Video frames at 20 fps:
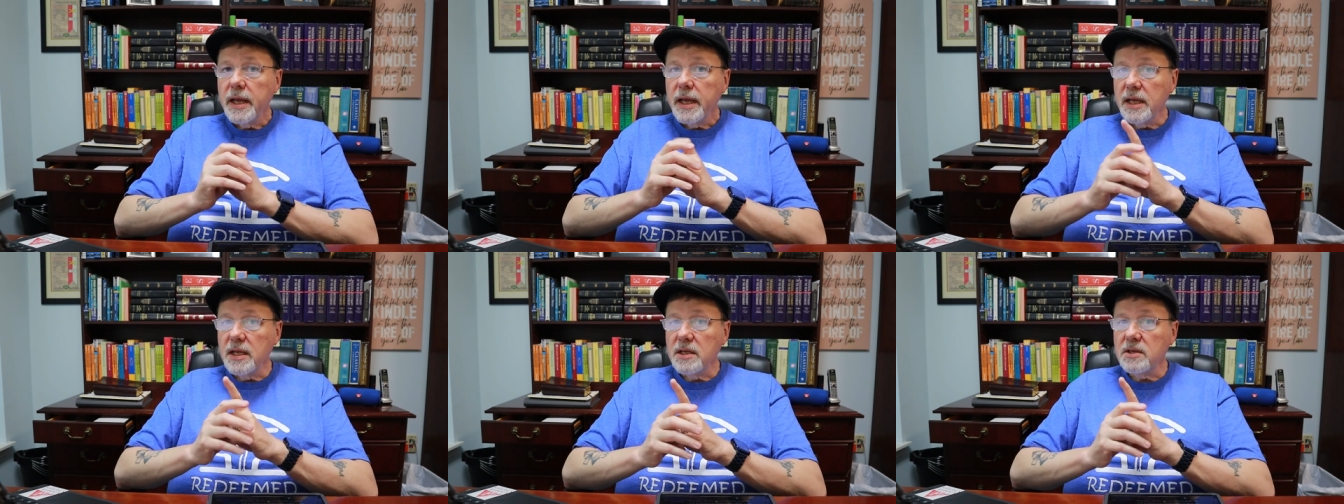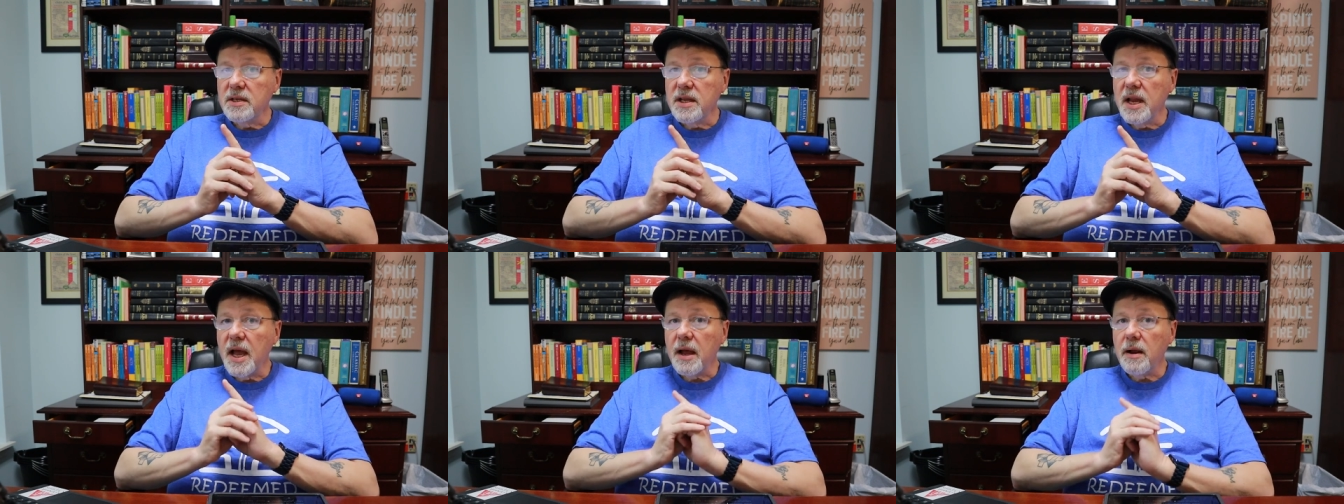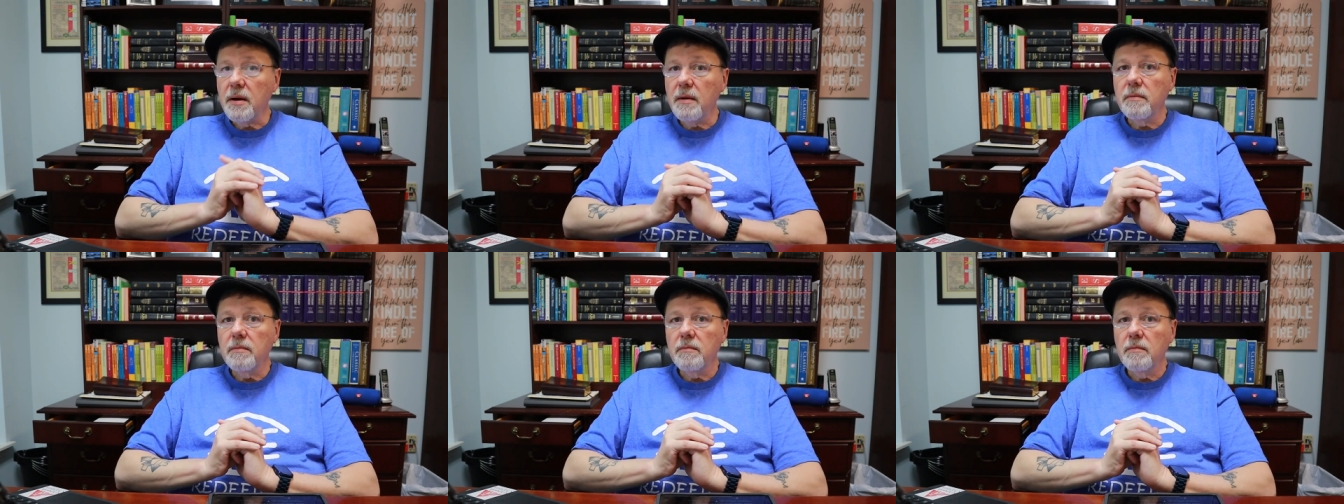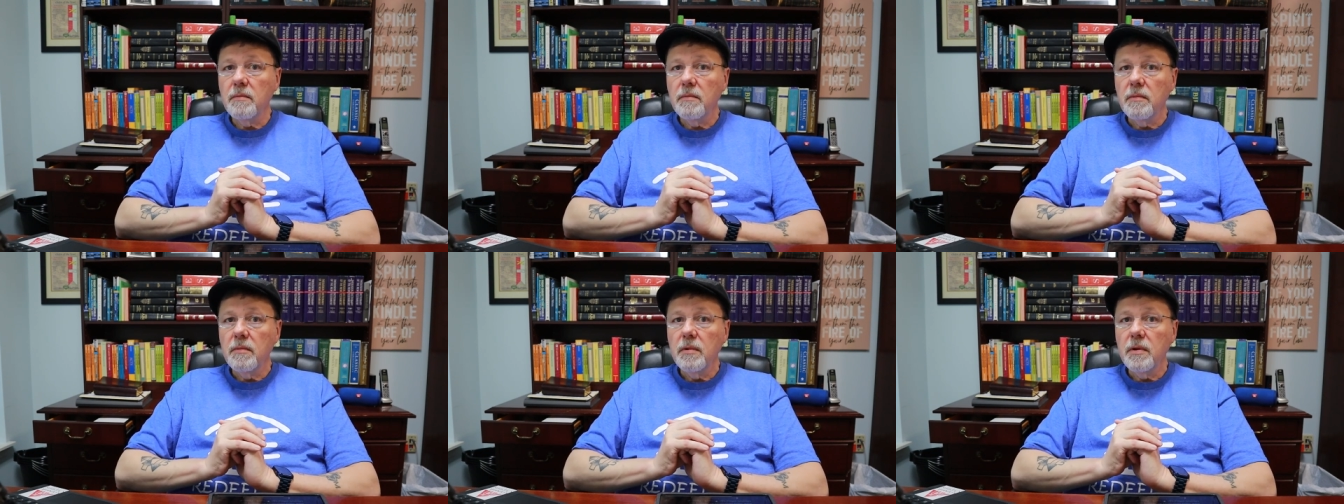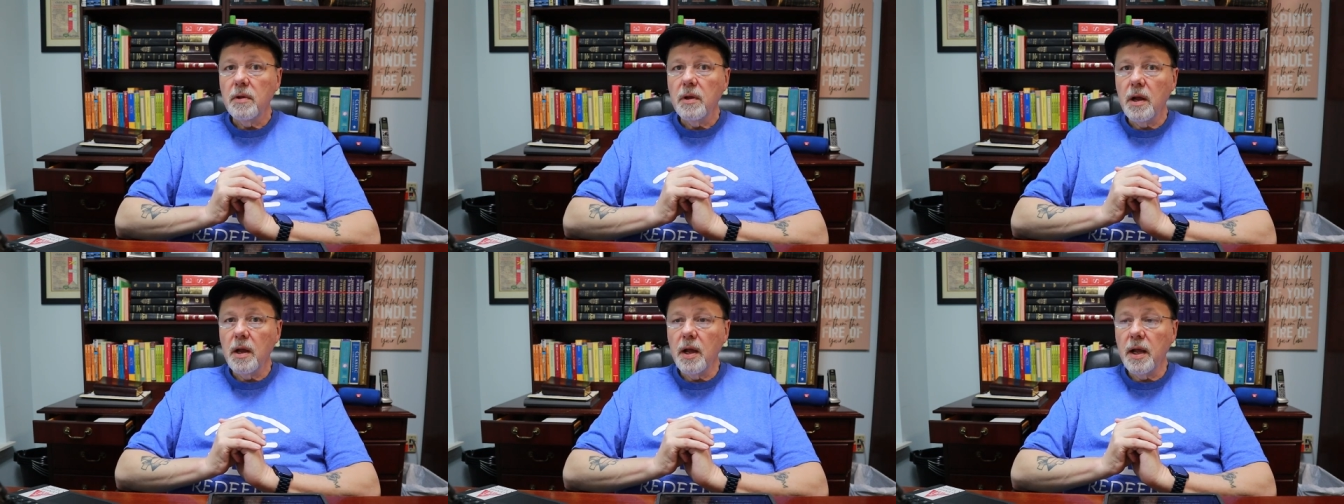he's not
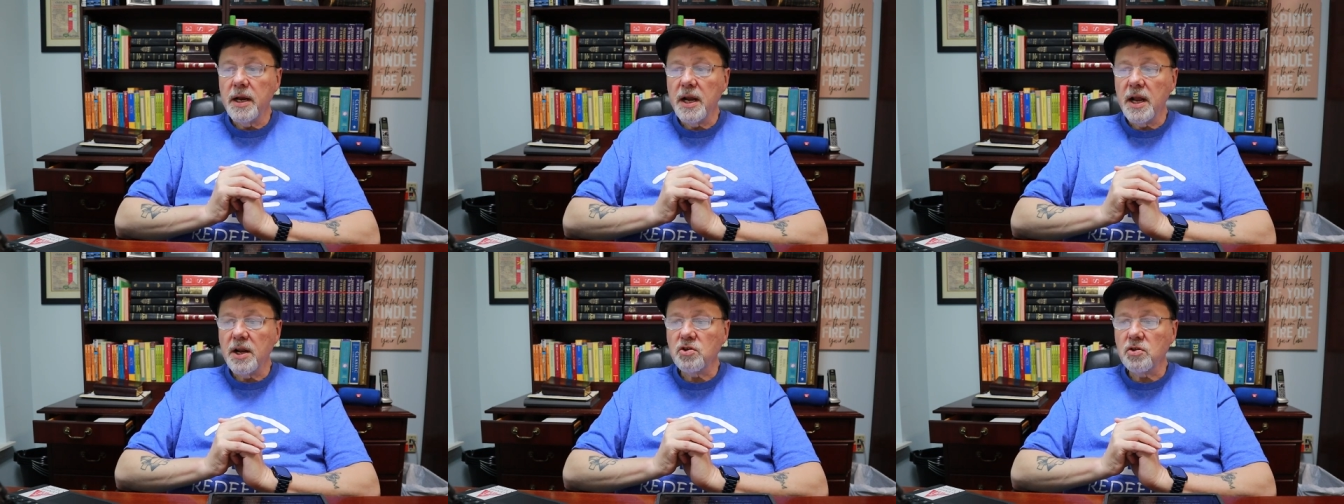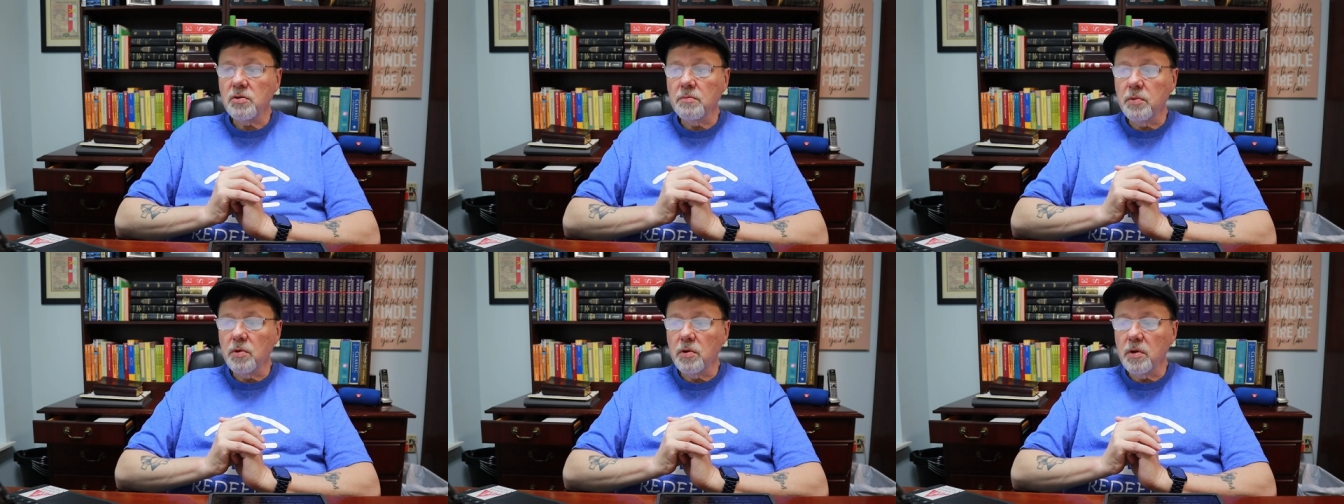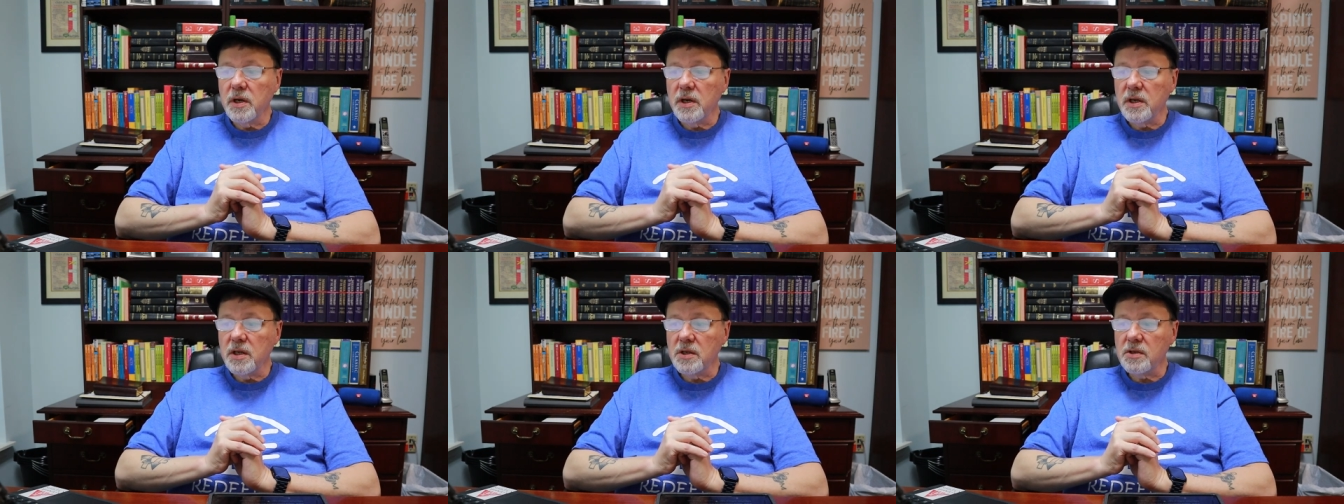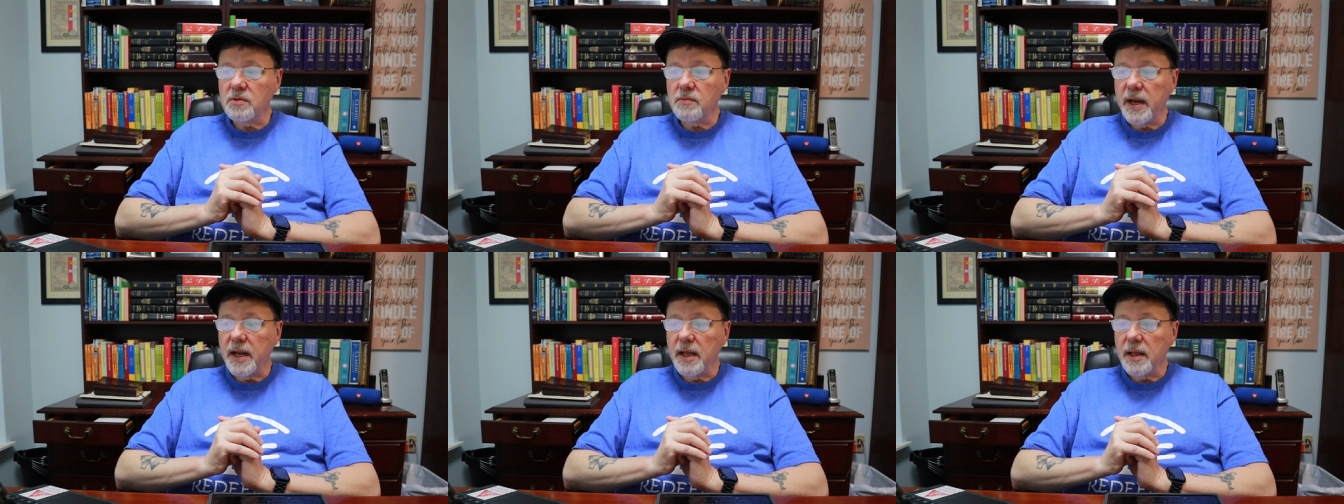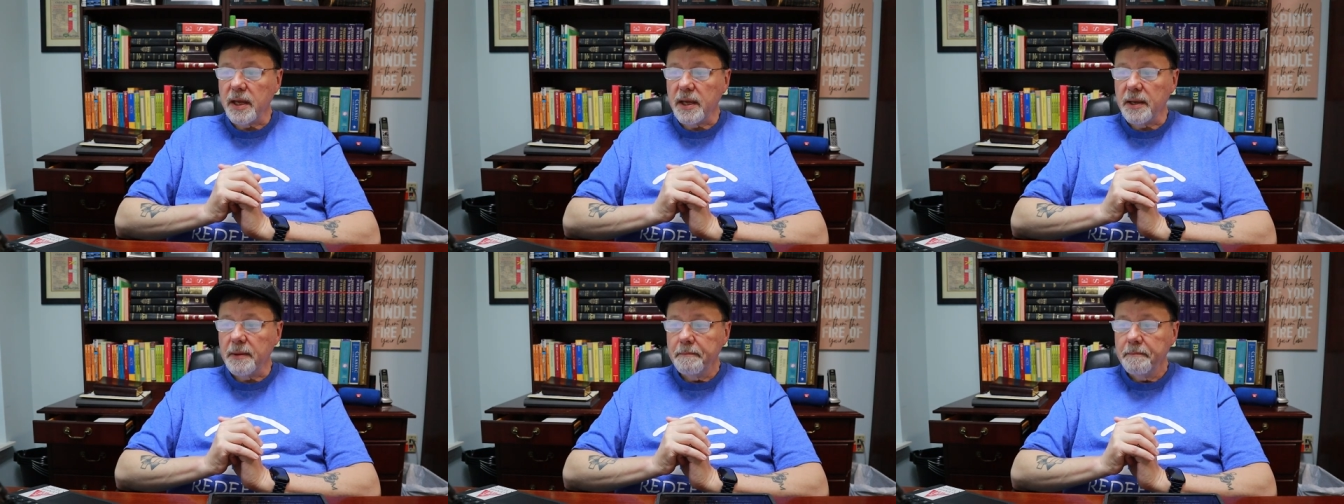a natural born
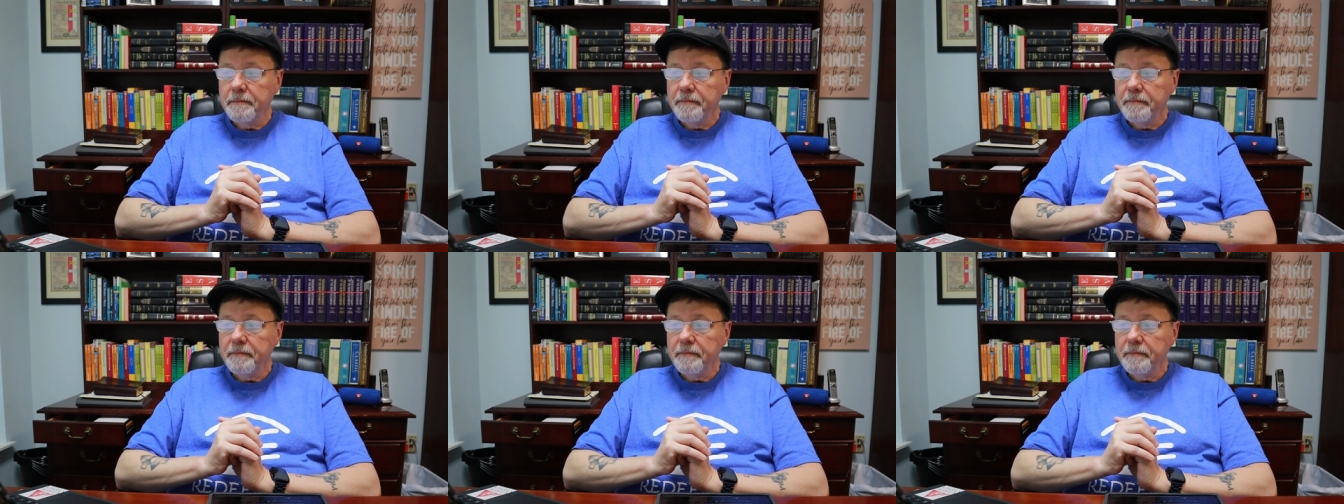Israeli.